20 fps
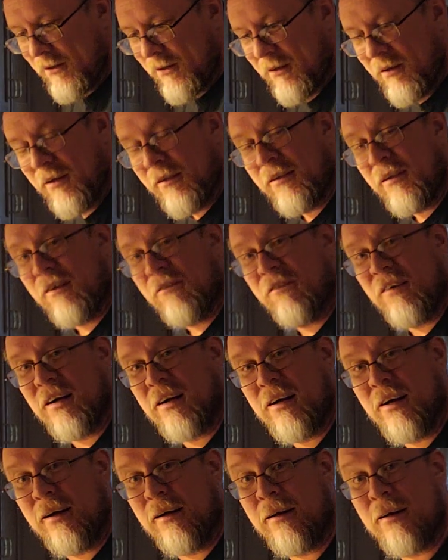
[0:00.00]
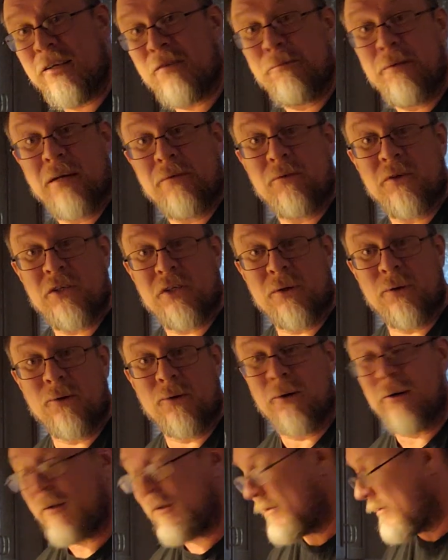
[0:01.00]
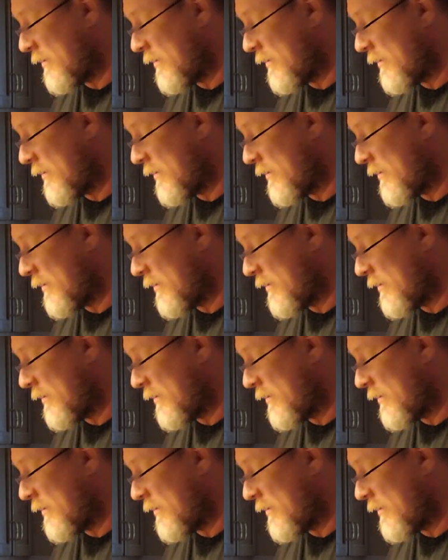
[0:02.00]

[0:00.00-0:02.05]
in the divine has been restored.